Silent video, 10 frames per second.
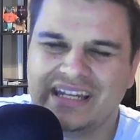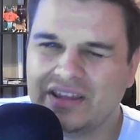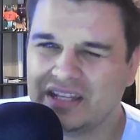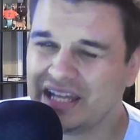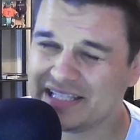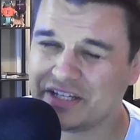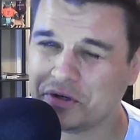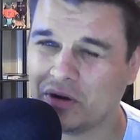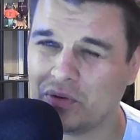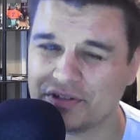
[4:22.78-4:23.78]
the next
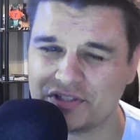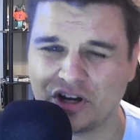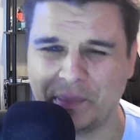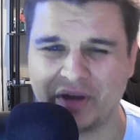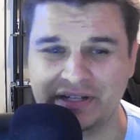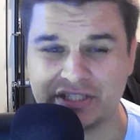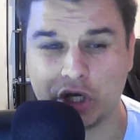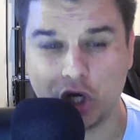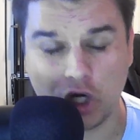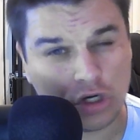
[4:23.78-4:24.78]
hero I want to talk about is
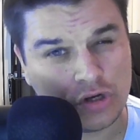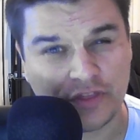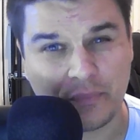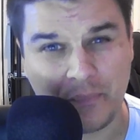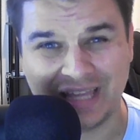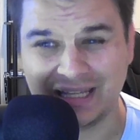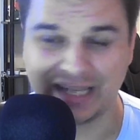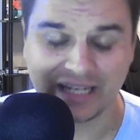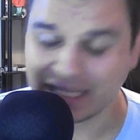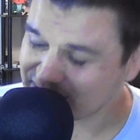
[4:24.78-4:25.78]

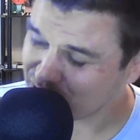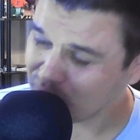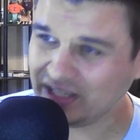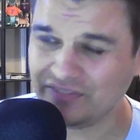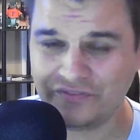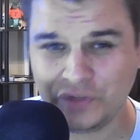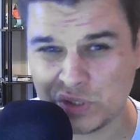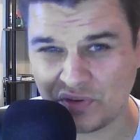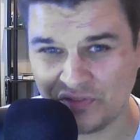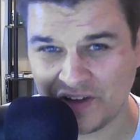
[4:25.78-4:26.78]
Earthling. Now, don't get
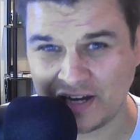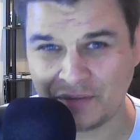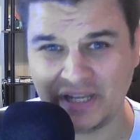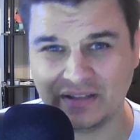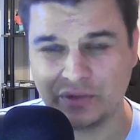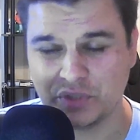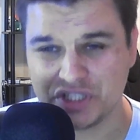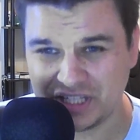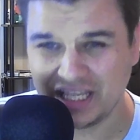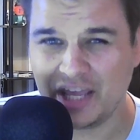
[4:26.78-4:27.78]
confused with Fire-mailing,
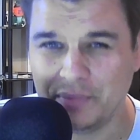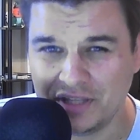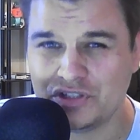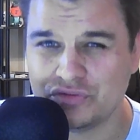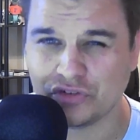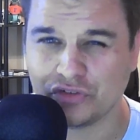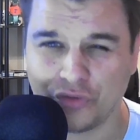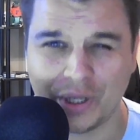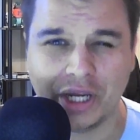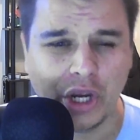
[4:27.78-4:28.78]
which the game gives you for
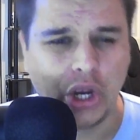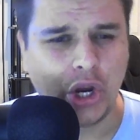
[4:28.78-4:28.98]
free.